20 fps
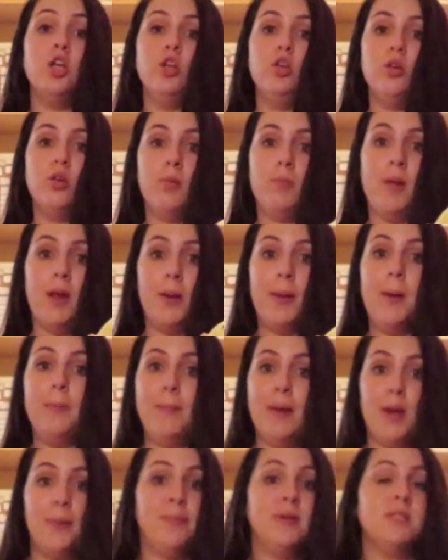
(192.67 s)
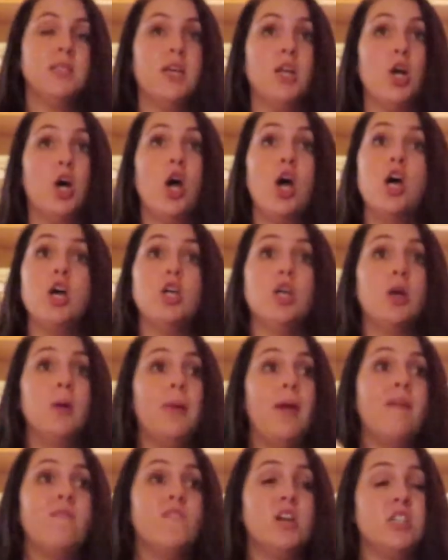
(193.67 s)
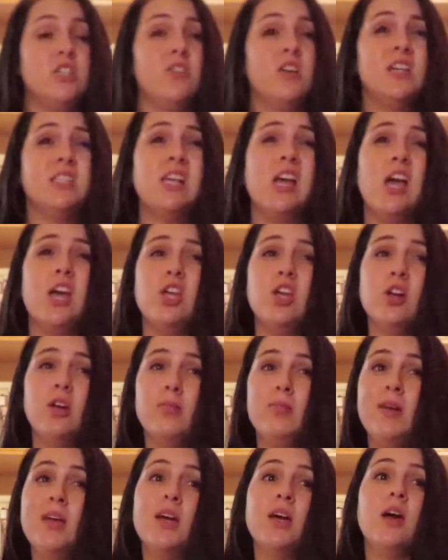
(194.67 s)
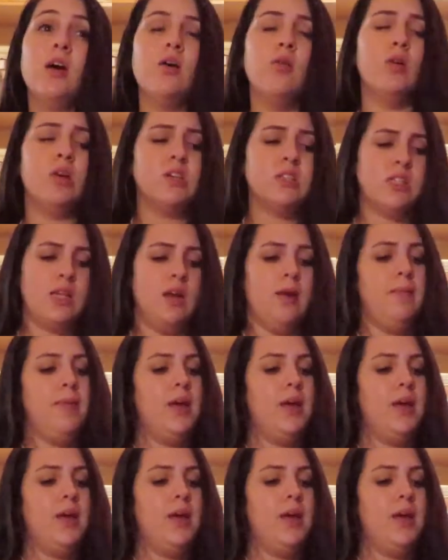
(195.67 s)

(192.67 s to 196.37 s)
You can make a baked potato. You can make French fries. You can make, what else can I